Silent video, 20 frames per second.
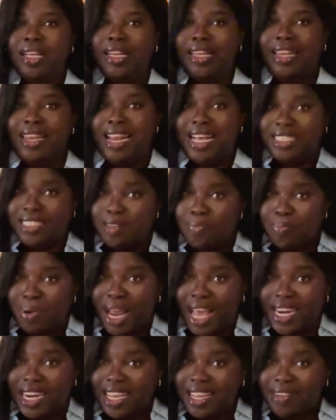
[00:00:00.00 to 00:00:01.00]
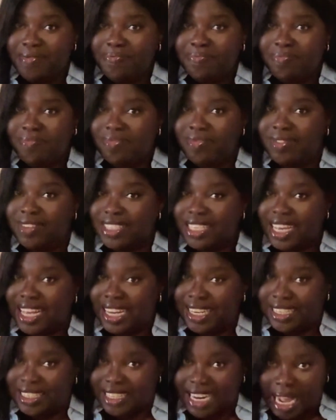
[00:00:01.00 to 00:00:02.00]
Lesson planning,
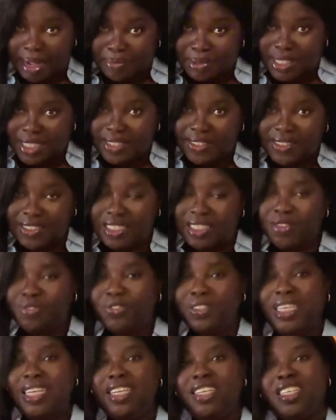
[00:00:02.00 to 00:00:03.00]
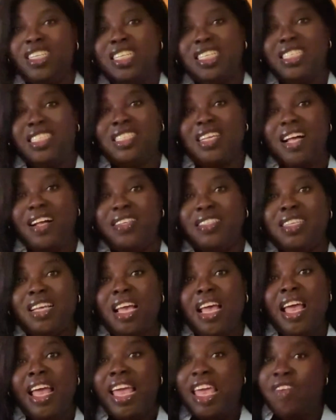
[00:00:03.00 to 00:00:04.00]
adapting to different learning styles,
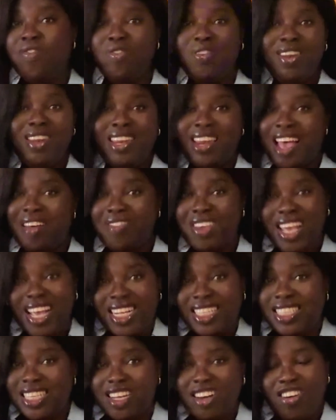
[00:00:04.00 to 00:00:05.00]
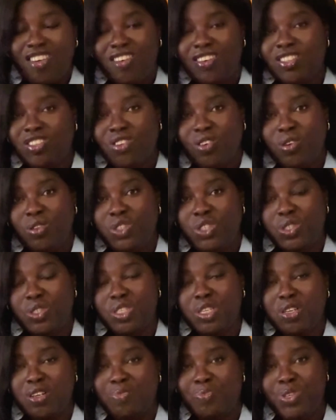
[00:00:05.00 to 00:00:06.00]
even navigating
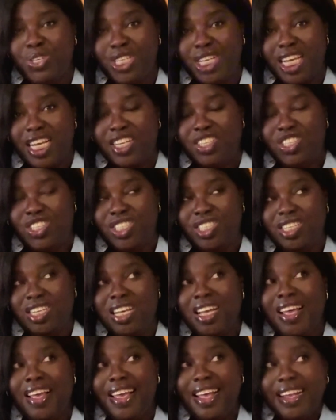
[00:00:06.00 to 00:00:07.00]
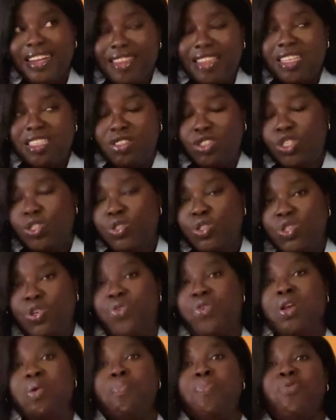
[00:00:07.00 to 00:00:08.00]
cross-cultural communication. The
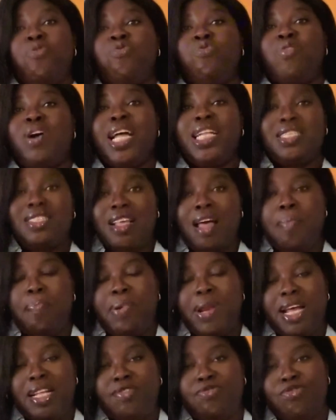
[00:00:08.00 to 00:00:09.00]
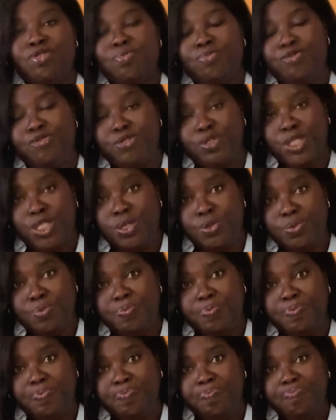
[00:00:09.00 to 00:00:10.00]
tutoring provides that platform for you.
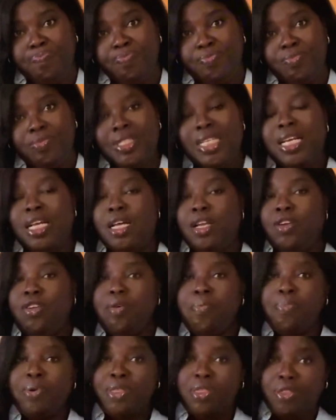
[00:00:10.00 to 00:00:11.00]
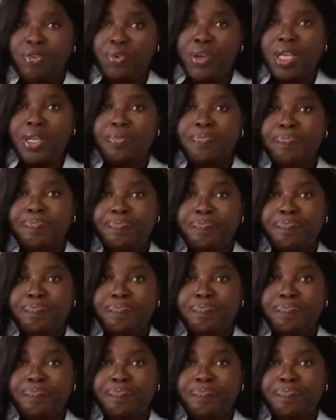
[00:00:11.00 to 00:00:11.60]
Number three,